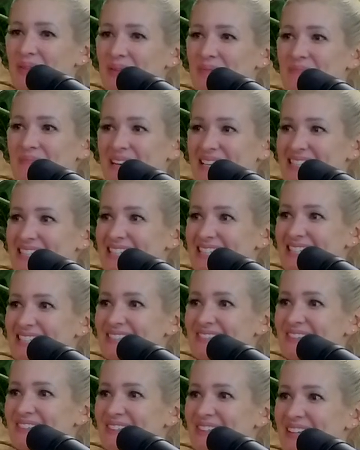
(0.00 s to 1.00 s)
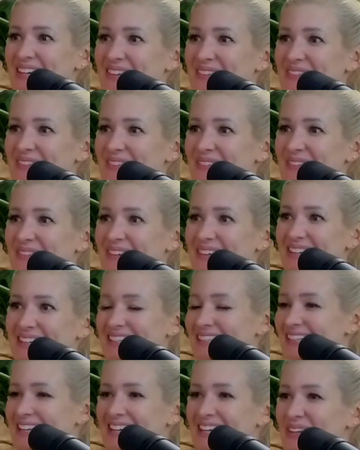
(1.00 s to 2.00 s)
the best sex of your life
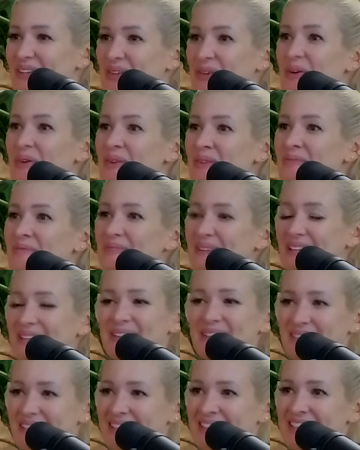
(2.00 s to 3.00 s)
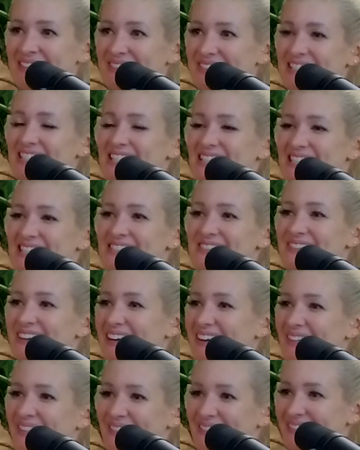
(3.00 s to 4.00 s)
it yeah. couldn't be good enough to
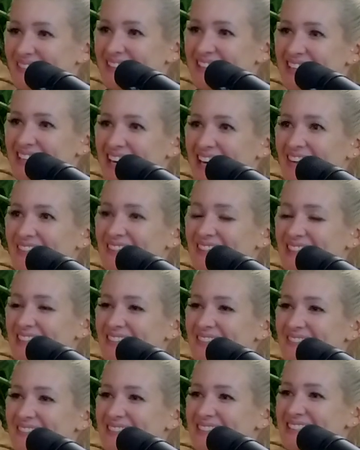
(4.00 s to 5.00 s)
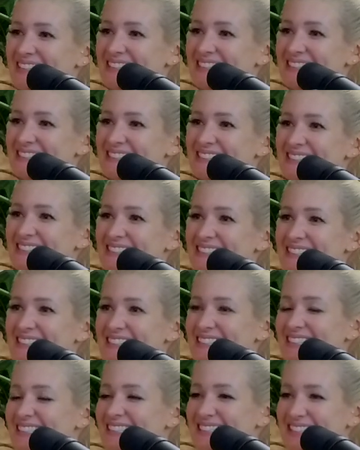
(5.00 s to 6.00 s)
justify only having it once. oh i know
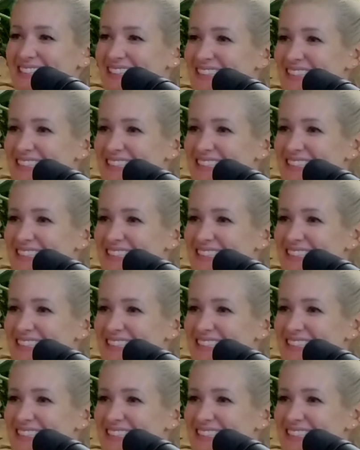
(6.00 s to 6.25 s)
yeah i don't